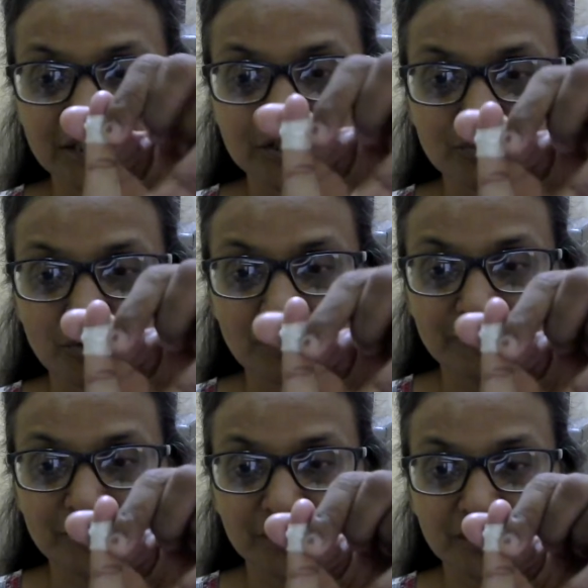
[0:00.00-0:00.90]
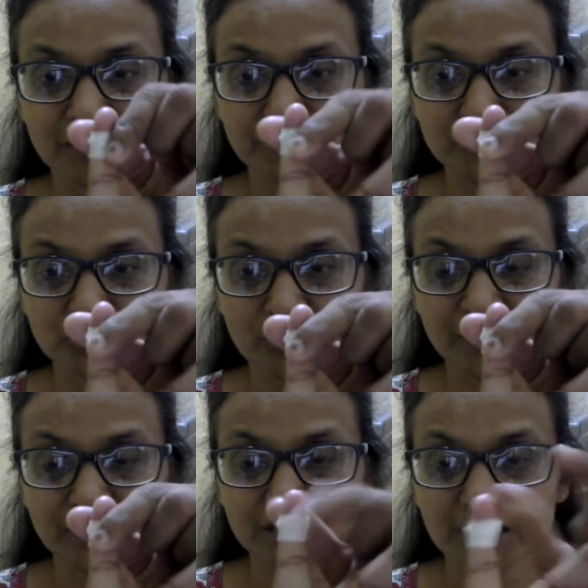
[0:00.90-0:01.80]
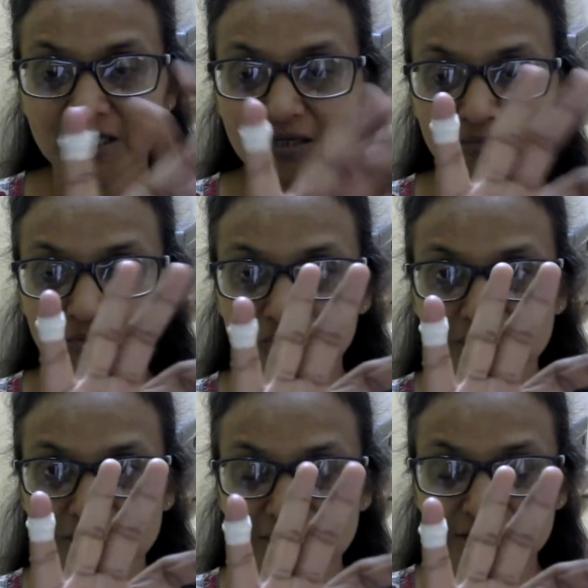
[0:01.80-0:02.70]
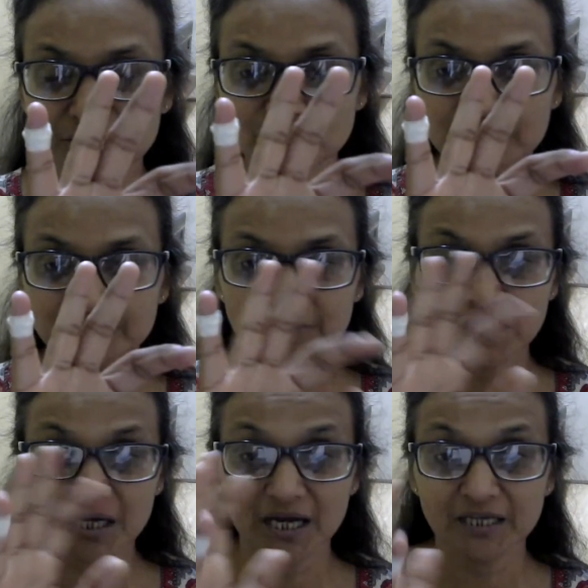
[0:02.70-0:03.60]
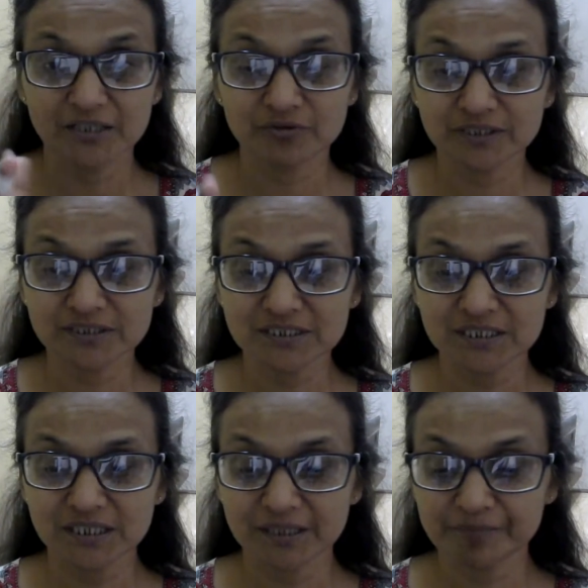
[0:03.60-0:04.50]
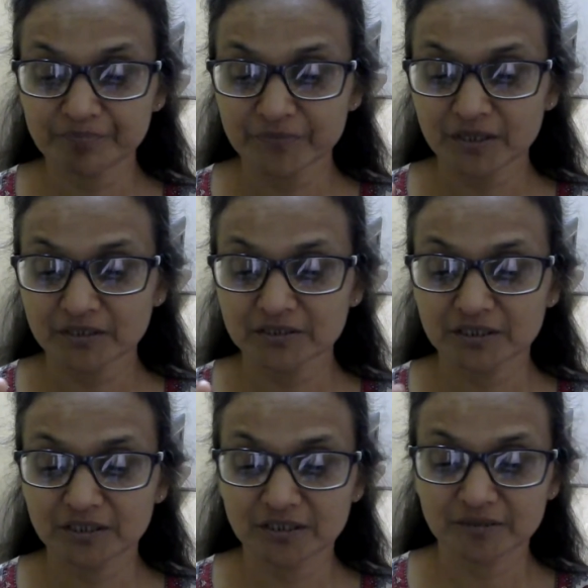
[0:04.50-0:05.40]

small finger upper joint, put the seed strip, and you can see the